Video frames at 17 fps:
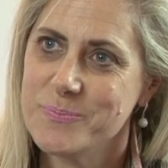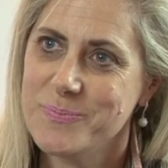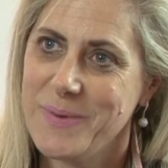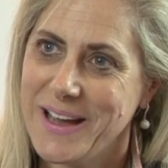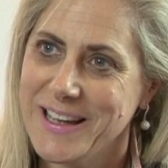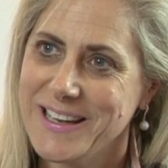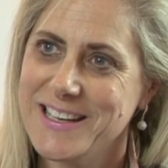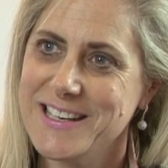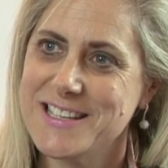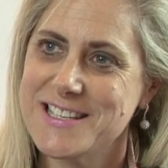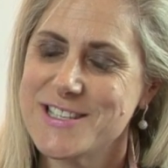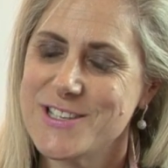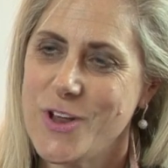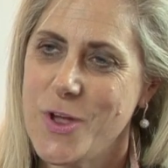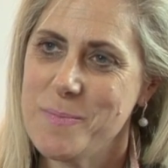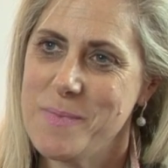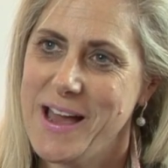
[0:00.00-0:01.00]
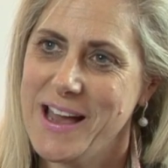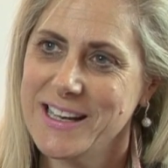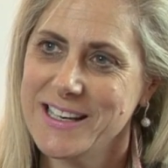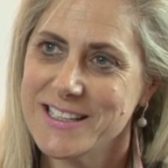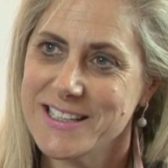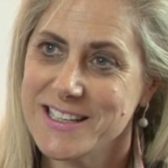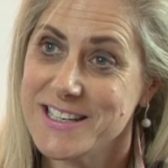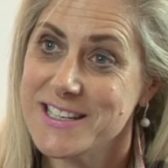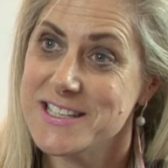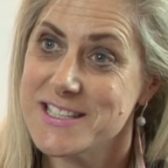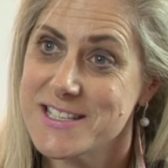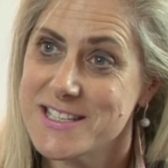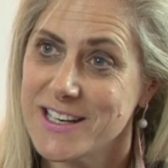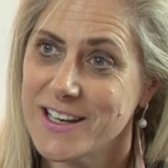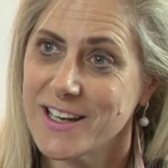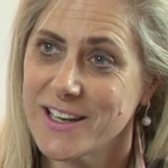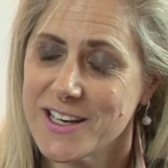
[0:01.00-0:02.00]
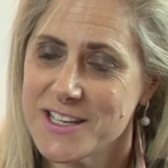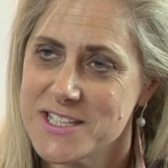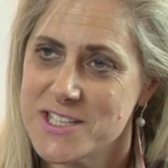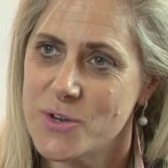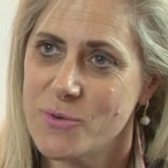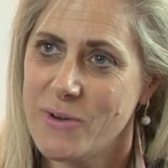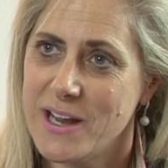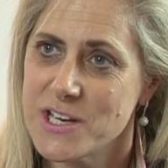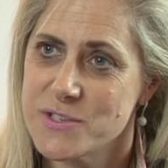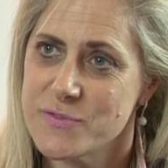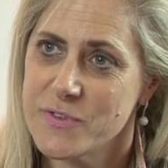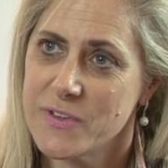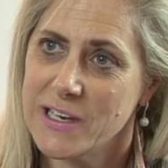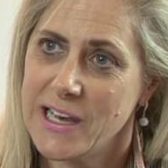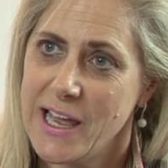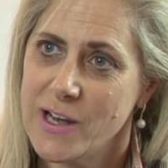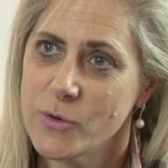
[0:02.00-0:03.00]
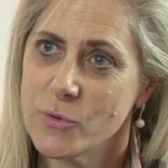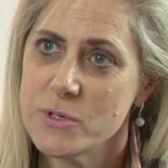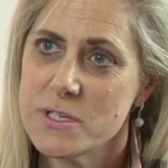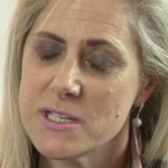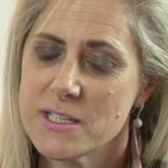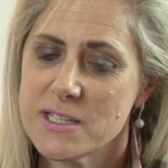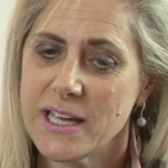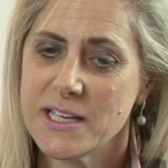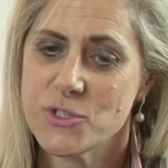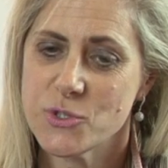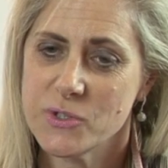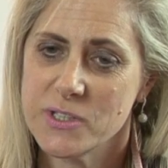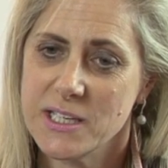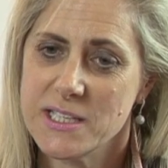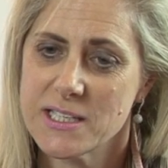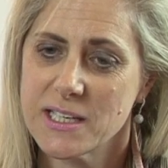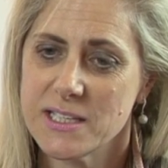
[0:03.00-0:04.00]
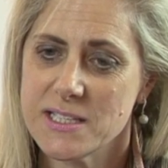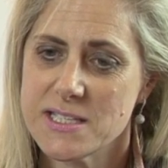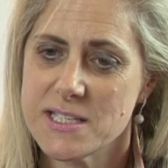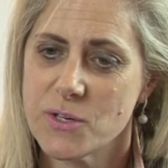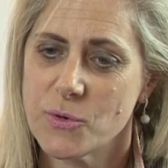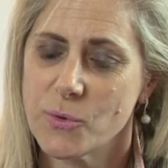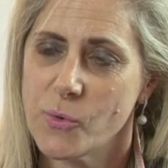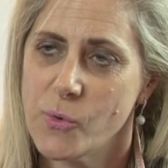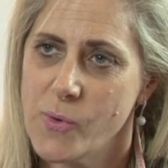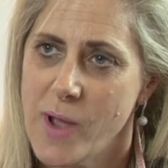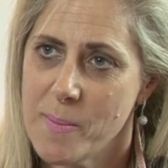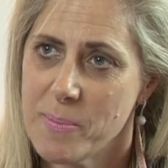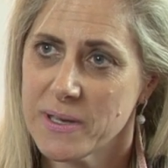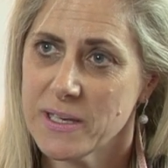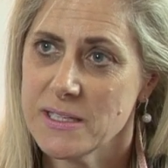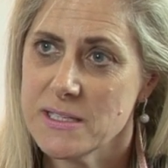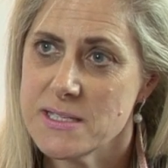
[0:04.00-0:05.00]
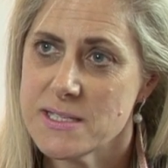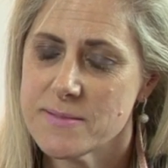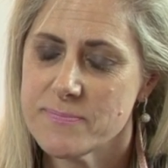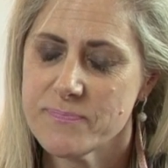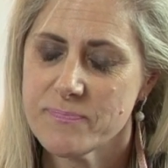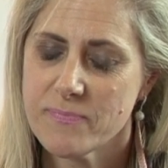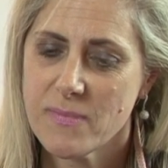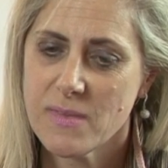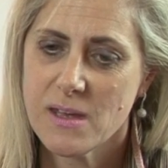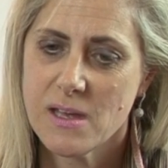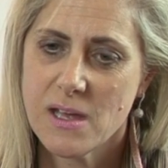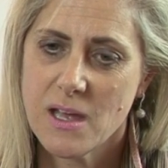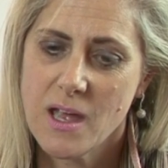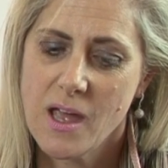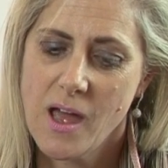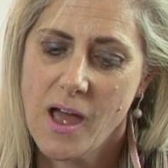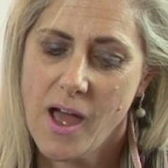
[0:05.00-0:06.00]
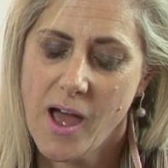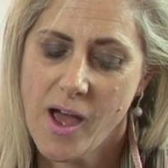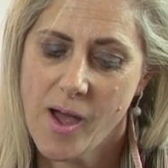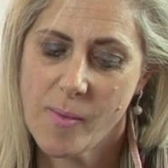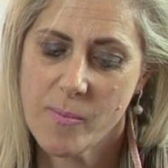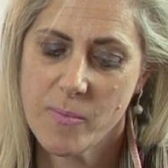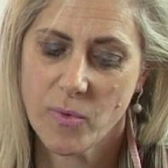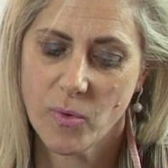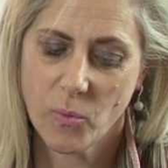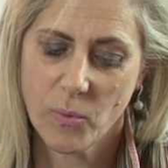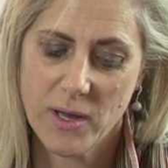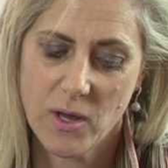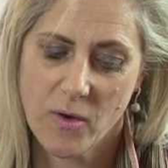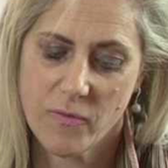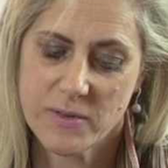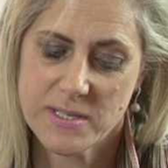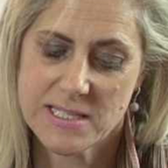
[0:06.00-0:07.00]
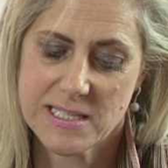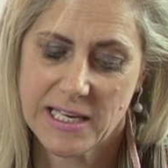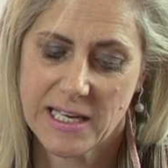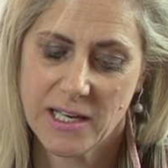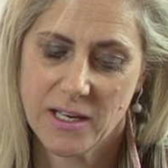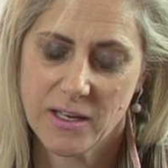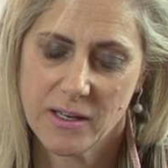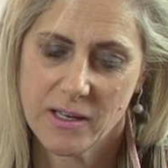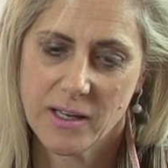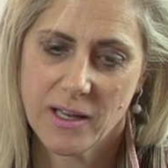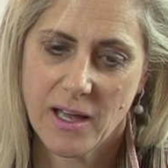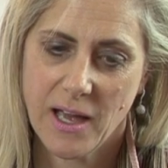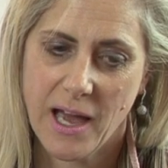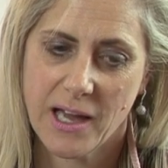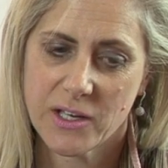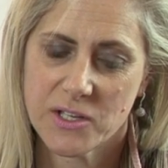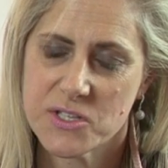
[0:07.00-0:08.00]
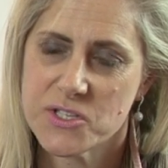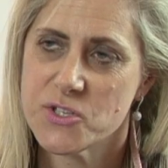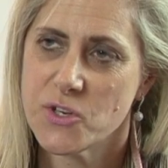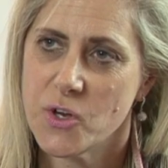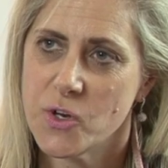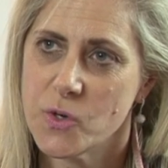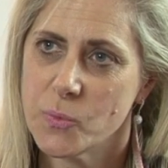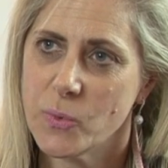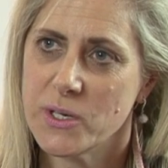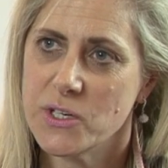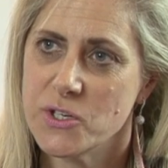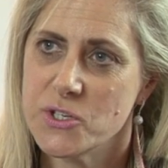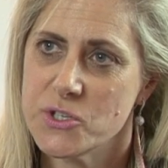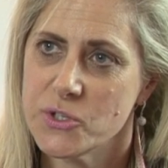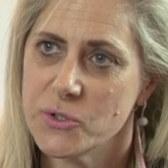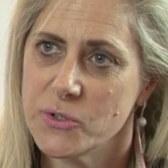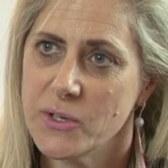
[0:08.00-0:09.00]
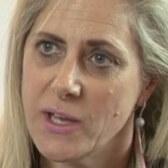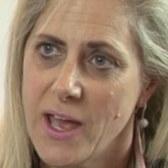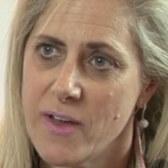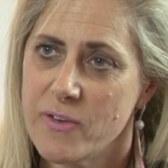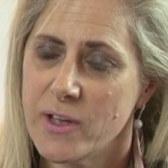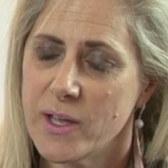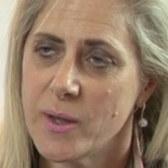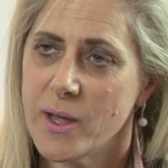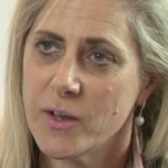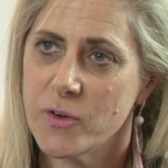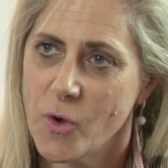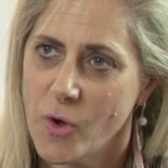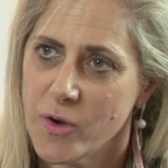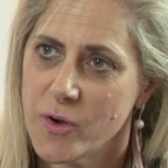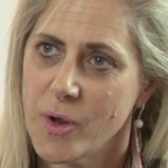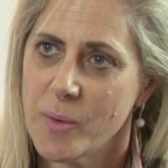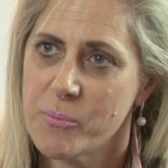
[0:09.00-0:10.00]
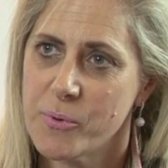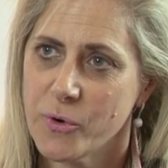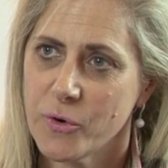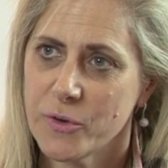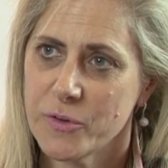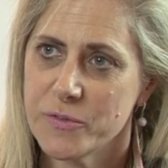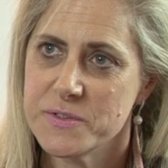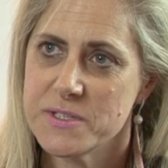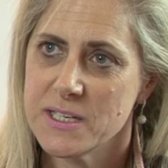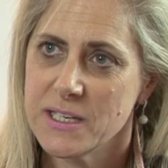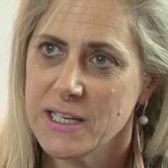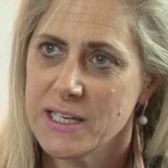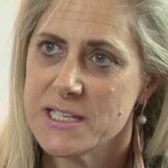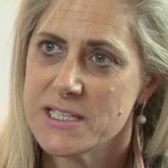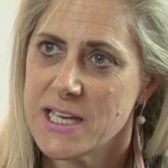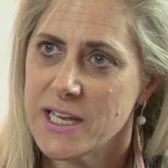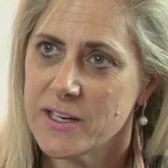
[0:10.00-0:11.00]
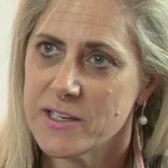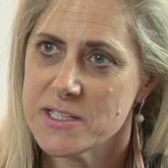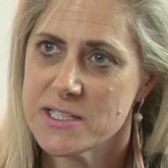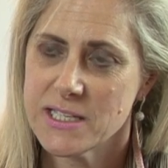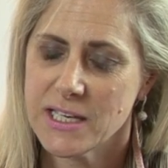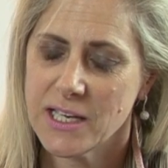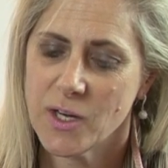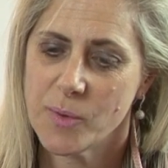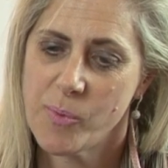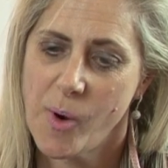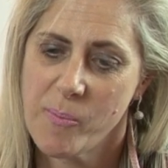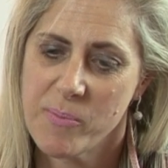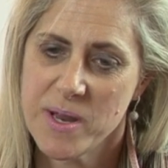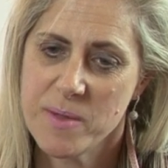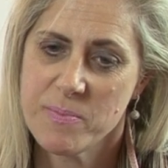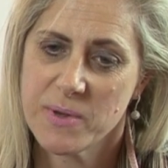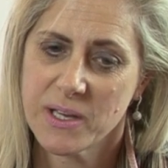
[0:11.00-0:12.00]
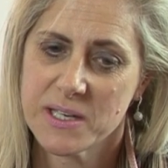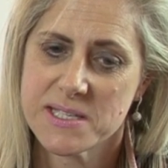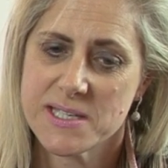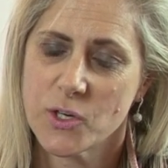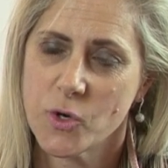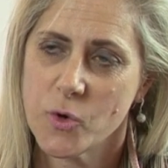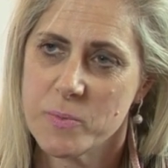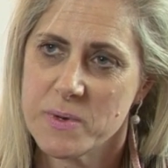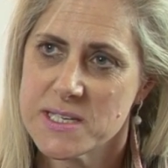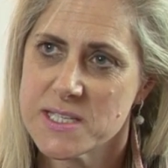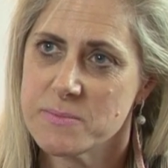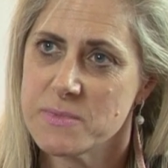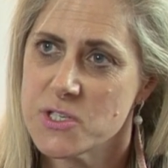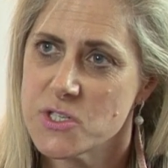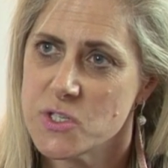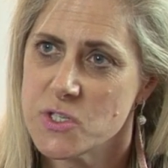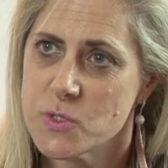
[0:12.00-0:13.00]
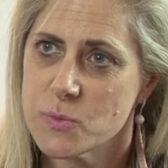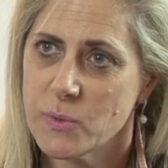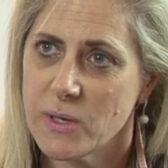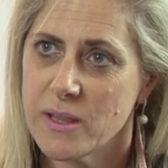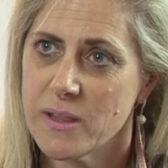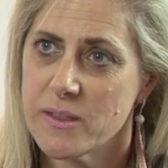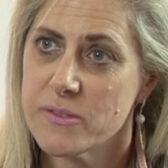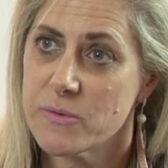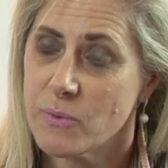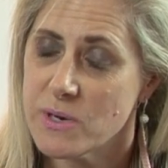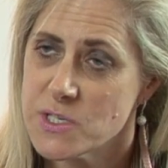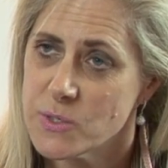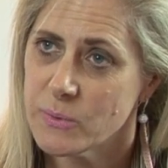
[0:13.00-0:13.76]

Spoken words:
but in a slow market it is a consideration for the landlord. They do need to consider all applicants. We obviously are concerned when you do have a non-approved tenant in a property because there could be some issues with rent